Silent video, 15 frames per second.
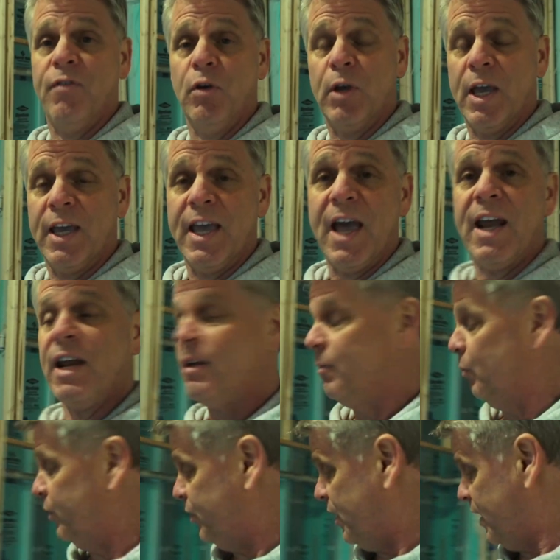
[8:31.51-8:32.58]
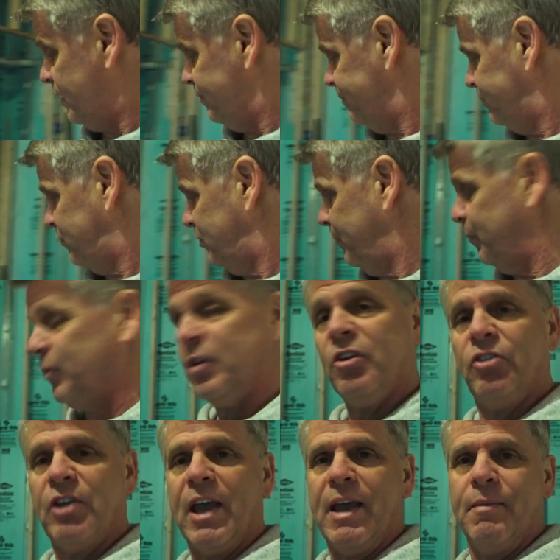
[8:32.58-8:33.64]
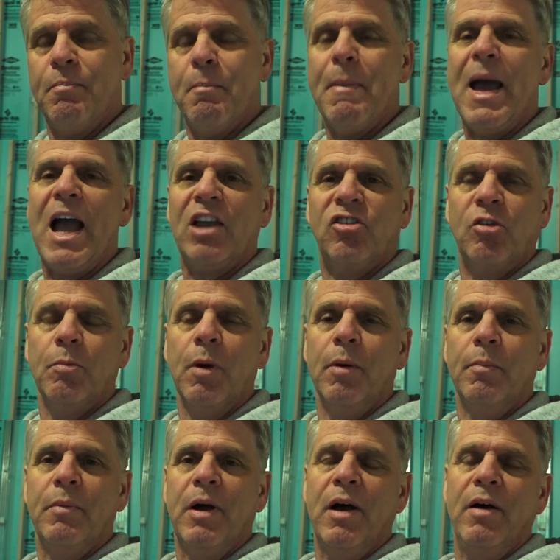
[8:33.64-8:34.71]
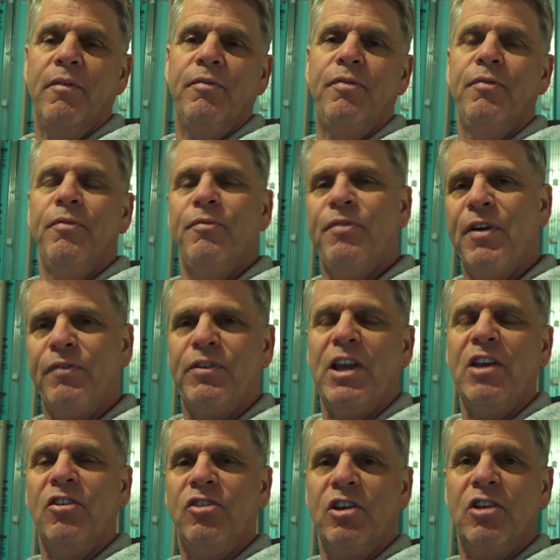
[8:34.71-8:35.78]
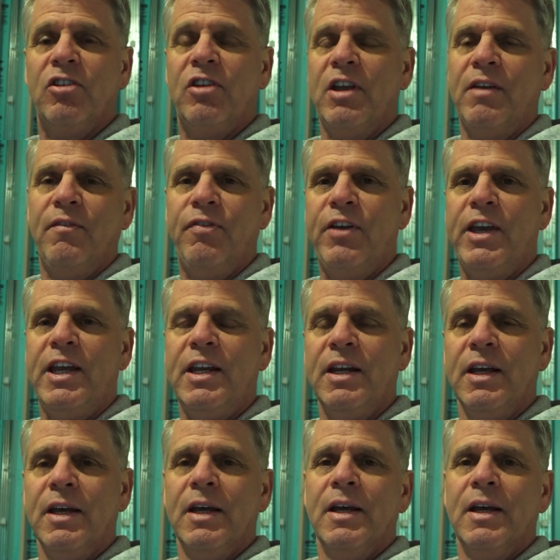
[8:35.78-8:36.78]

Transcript: If you can get it within say maximum of 15, 16 feet,